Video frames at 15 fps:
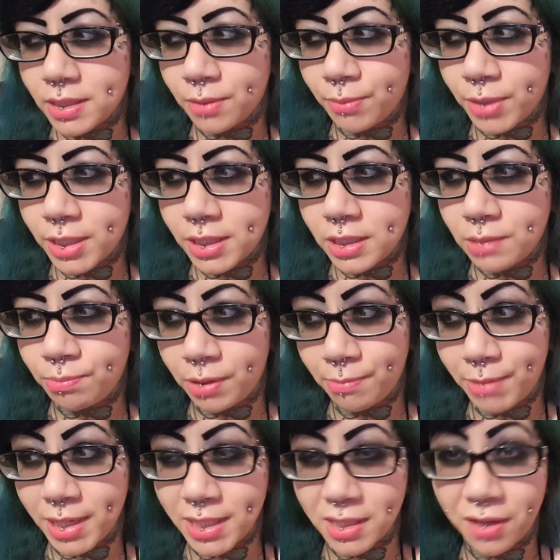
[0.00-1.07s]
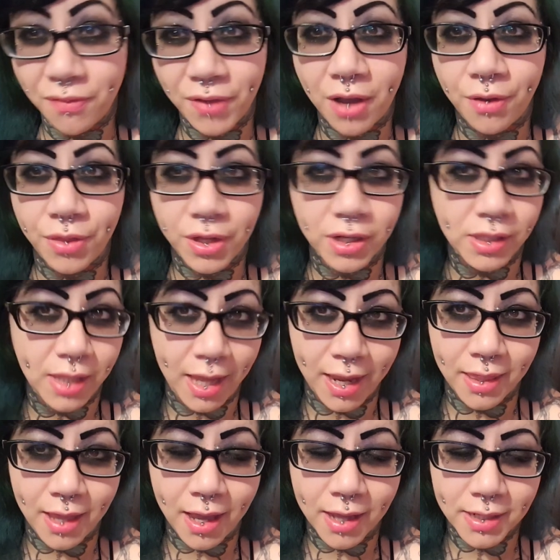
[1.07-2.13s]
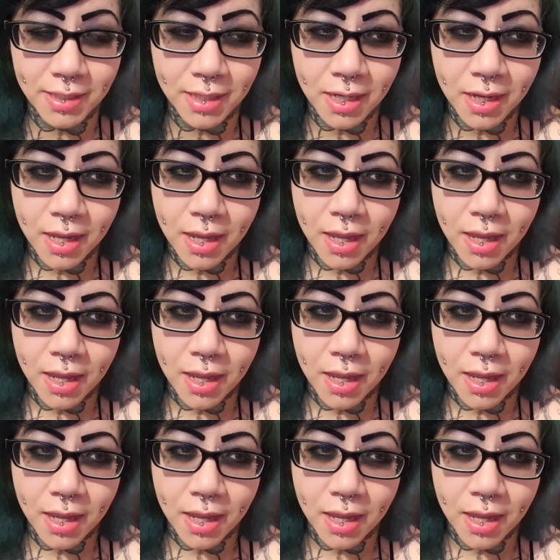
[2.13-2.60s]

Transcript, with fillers: as it was to put myself out there like that.